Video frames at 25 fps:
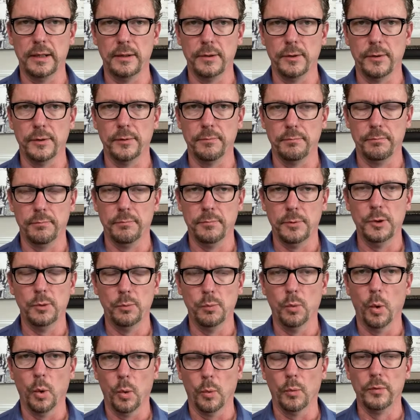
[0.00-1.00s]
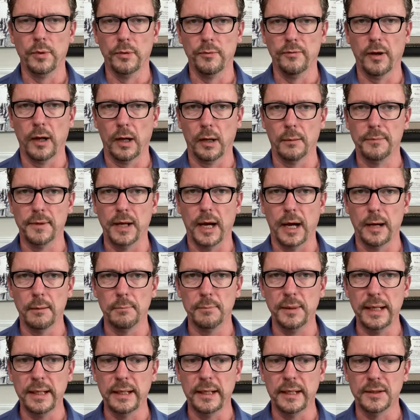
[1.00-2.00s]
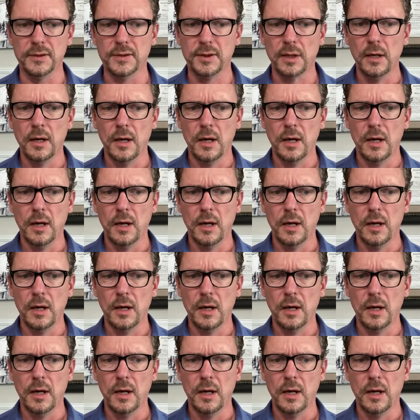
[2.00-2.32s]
you won't develop diabetes.